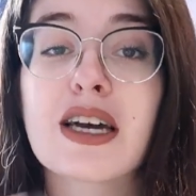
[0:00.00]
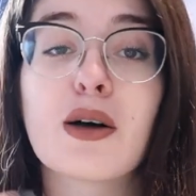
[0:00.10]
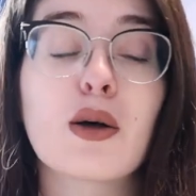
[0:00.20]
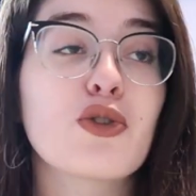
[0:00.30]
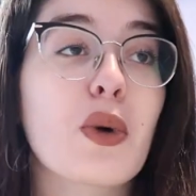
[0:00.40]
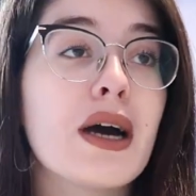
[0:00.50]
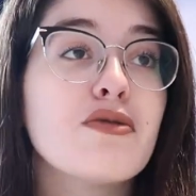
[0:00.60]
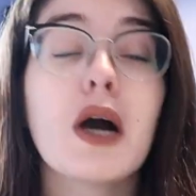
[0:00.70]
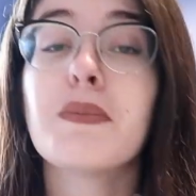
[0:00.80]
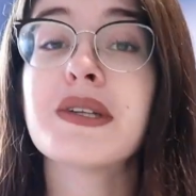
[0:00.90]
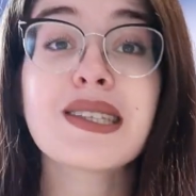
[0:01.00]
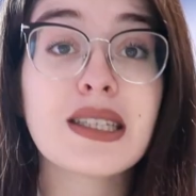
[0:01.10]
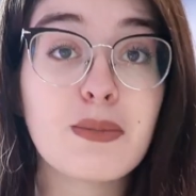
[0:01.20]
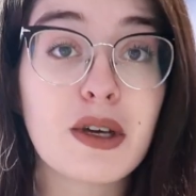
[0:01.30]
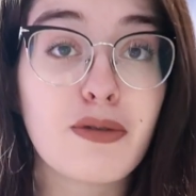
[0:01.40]
I also have not been
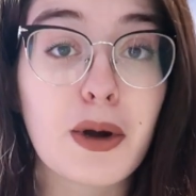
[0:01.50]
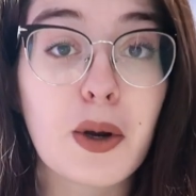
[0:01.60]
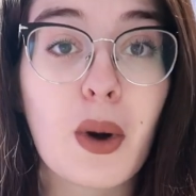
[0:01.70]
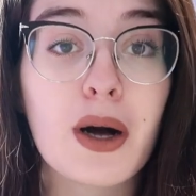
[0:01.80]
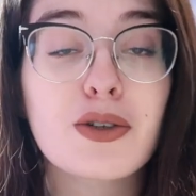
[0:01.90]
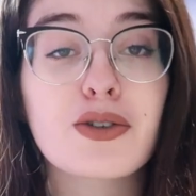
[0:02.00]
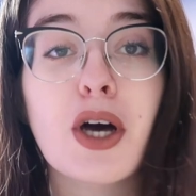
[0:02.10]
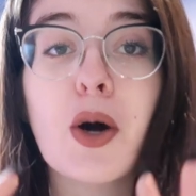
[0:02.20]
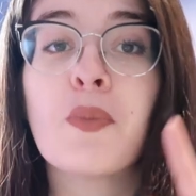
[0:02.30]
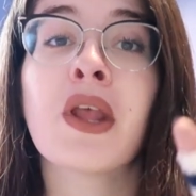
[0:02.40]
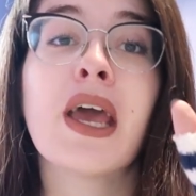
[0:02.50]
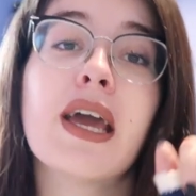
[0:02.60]
sleeping very well, so